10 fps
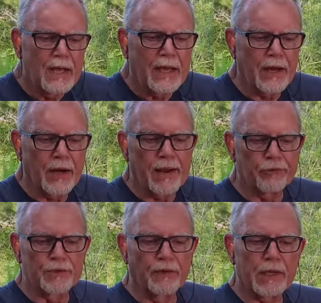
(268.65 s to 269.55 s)
had an
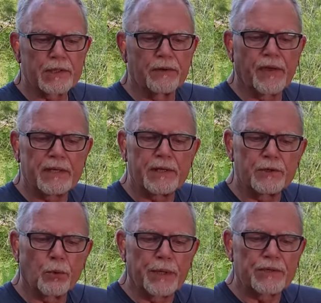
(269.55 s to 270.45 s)
average velocity of
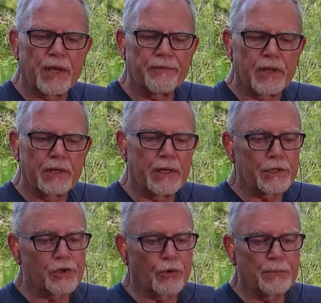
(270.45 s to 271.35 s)
1827, an
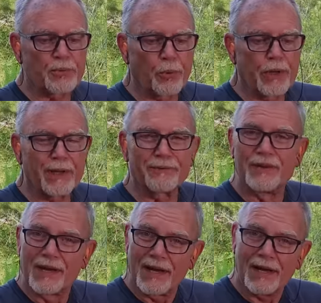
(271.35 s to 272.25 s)
extreme spread of
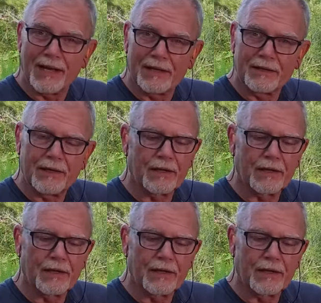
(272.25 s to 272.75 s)
9.